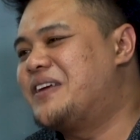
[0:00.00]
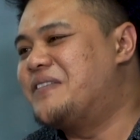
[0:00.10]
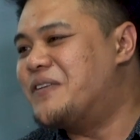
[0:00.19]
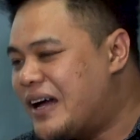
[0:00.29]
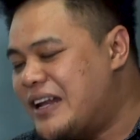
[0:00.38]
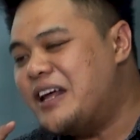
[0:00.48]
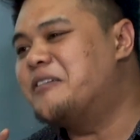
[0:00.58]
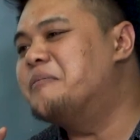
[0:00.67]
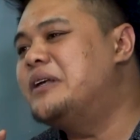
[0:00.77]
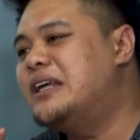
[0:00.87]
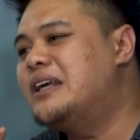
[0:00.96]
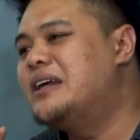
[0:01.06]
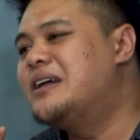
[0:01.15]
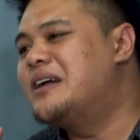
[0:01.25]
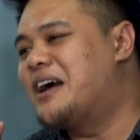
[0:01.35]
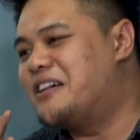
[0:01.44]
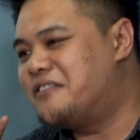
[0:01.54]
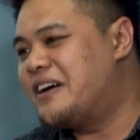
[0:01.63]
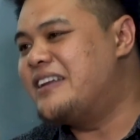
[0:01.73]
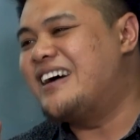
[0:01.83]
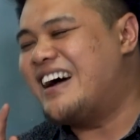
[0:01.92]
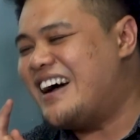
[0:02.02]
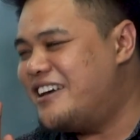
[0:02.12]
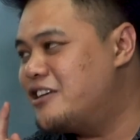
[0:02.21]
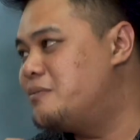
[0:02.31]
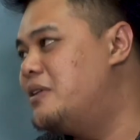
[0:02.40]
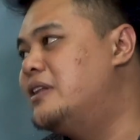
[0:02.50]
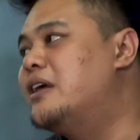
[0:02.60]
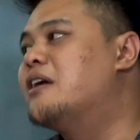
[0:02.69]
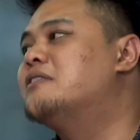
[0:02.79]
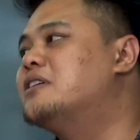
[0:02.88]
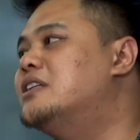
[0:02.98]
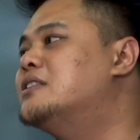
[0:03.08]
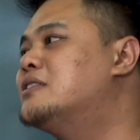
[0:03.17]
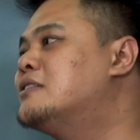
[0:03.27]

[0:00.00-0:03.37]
If you can't help me, I'll find the highest building after this.